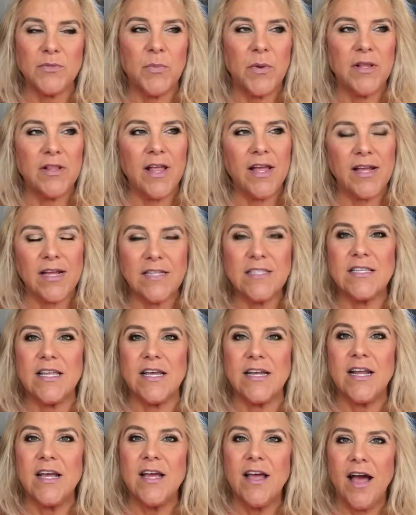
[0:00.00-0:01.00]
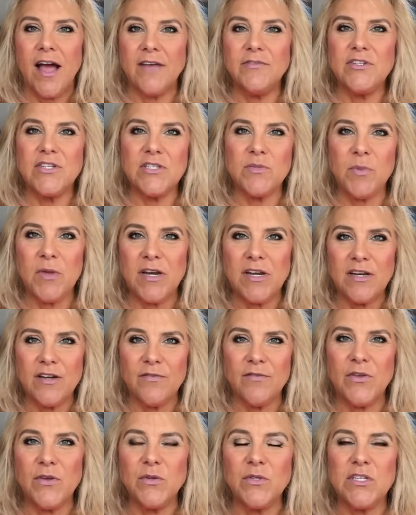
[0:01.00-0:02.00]
But like I said, I've just been in a
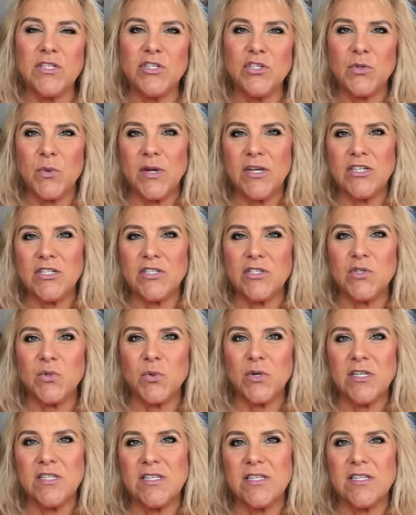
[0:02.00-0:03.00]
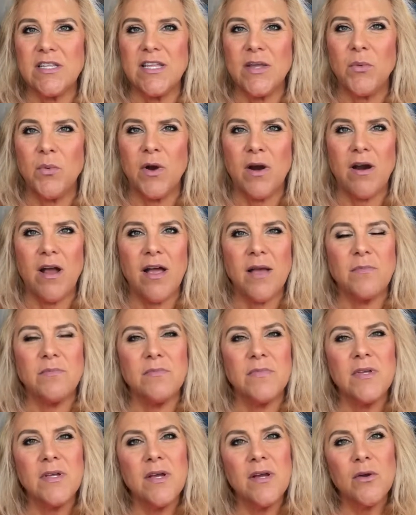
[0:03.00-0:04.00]
few situations recently where I'm